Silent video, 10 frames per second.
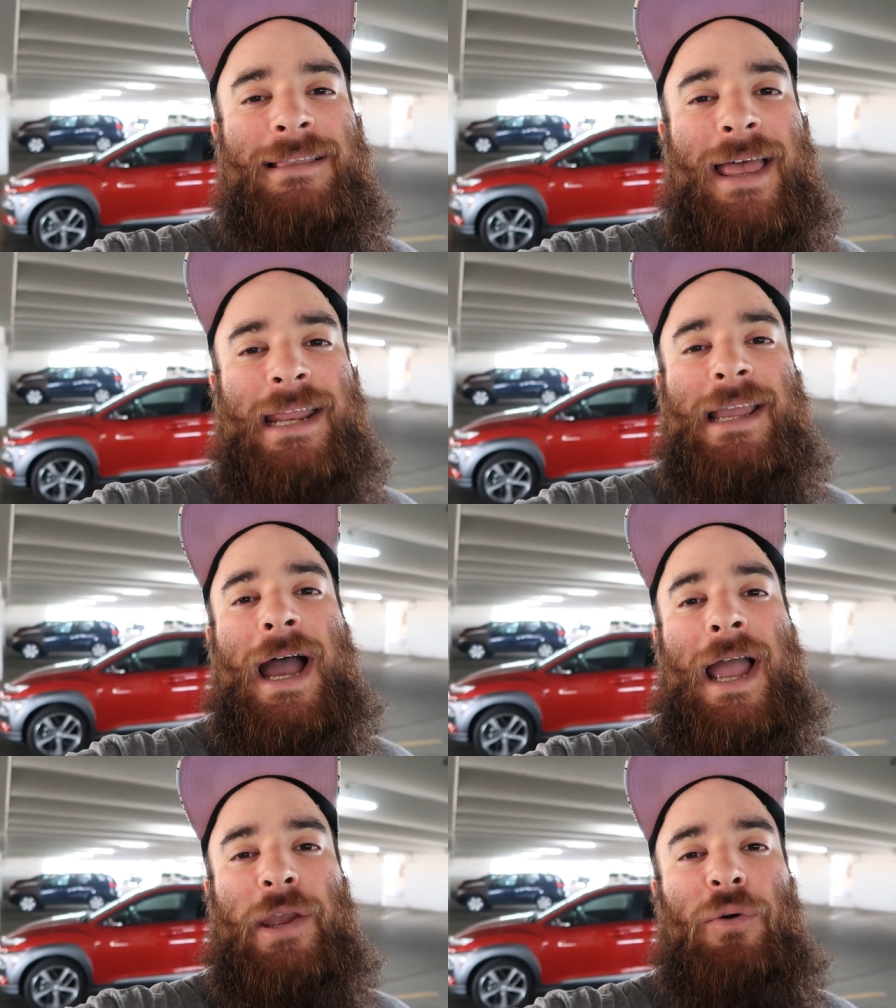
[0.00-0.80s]
let a
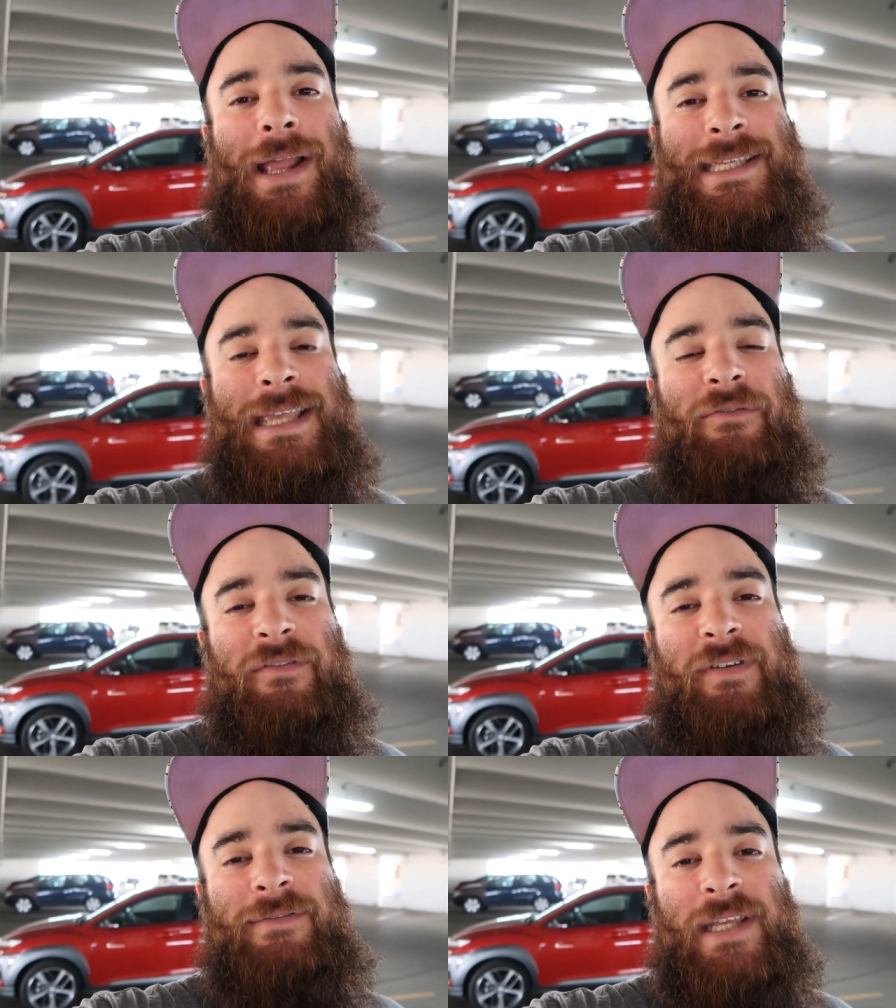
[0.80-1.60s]
guy who had
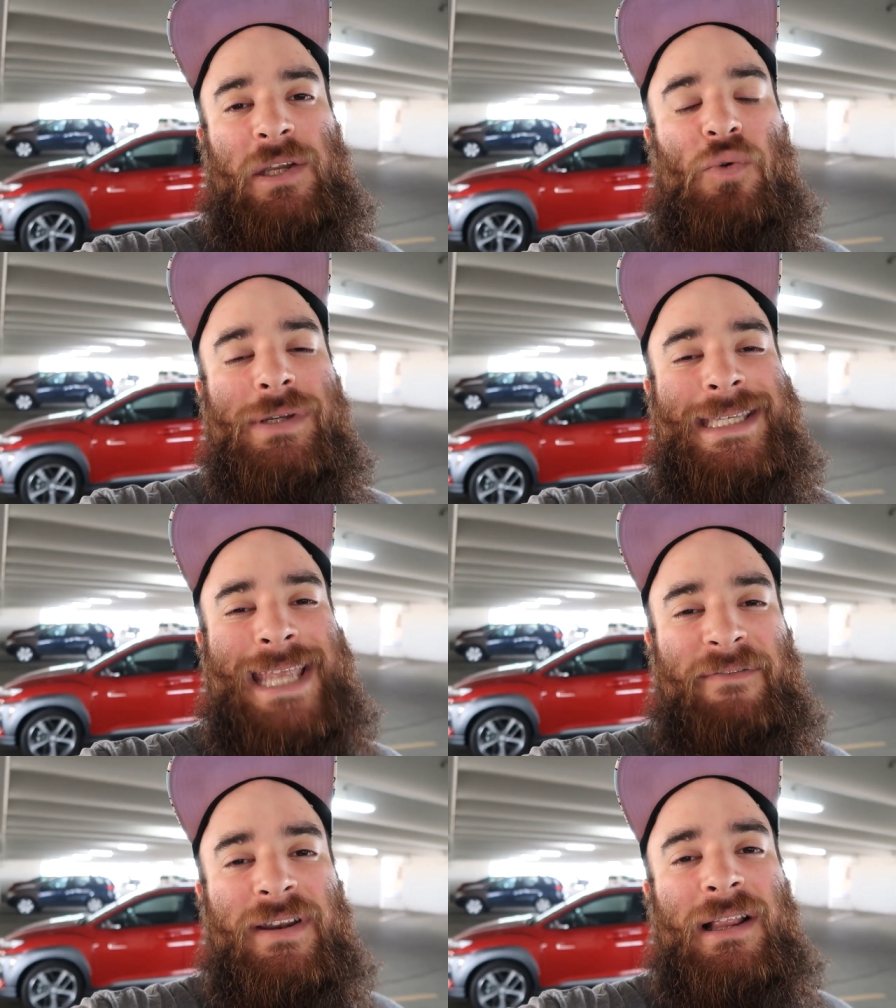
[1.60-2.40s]
750, who was
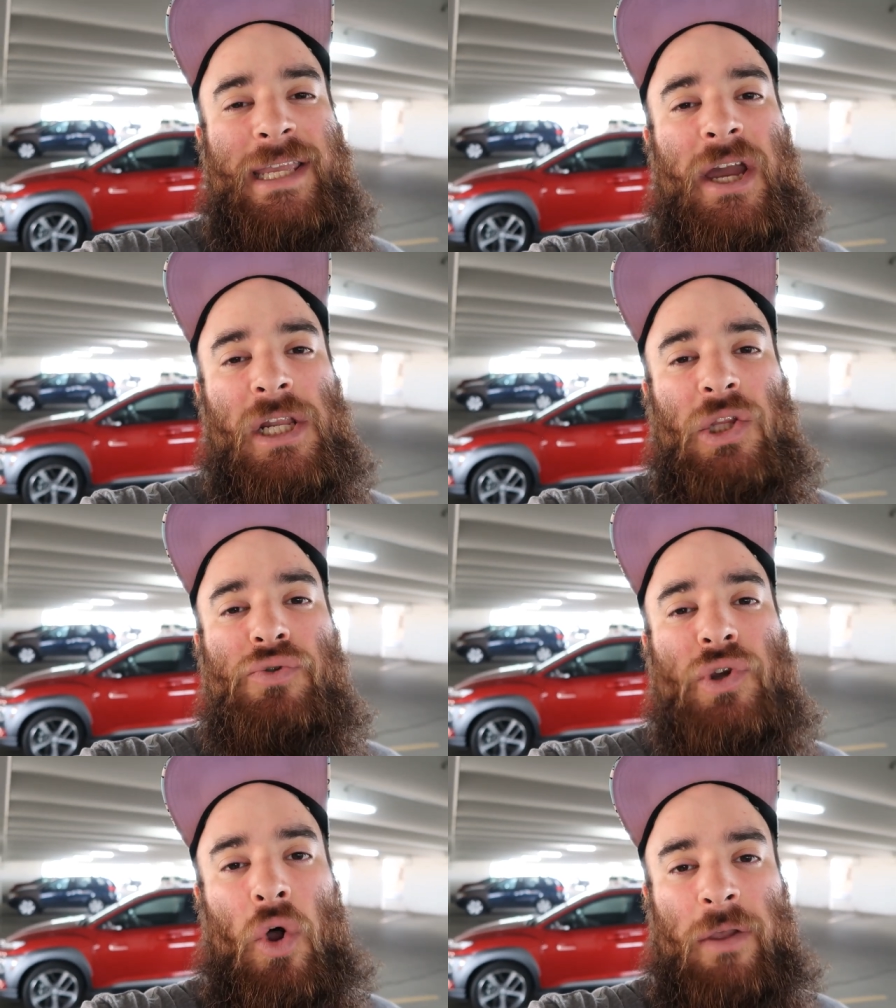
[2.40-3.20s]
definitely gonna
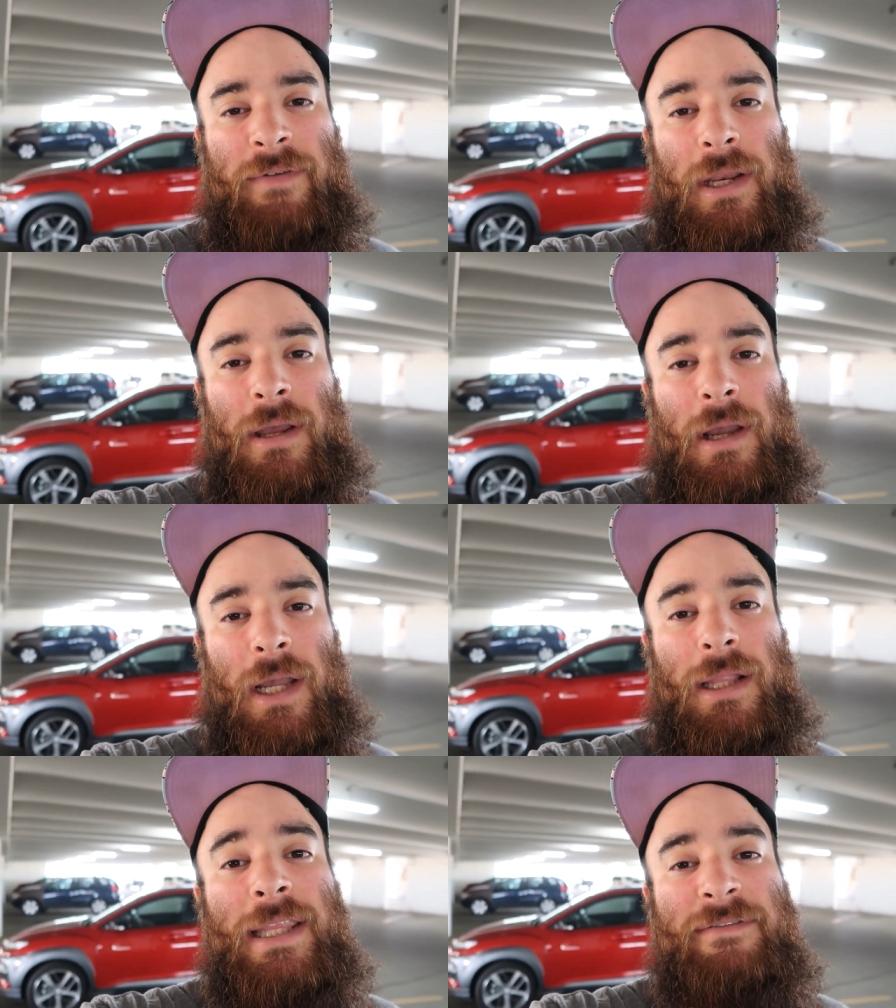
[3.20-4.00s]
lose all of it,
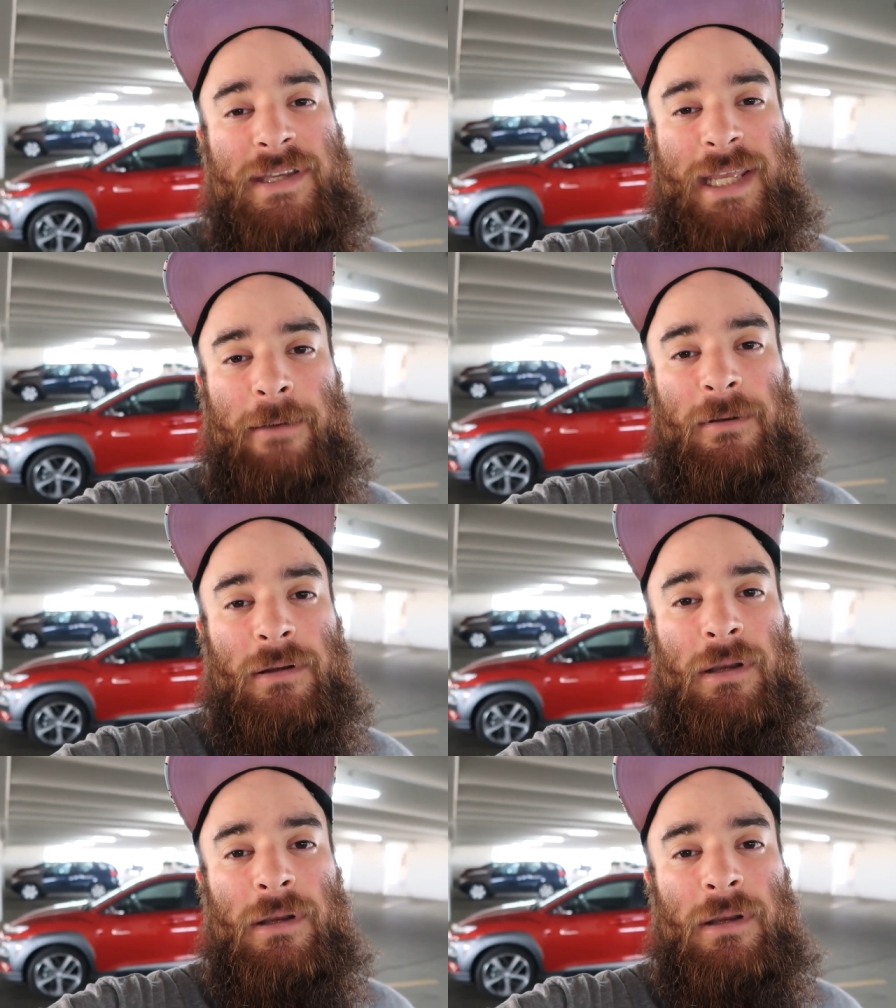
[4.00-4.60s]
leave the table.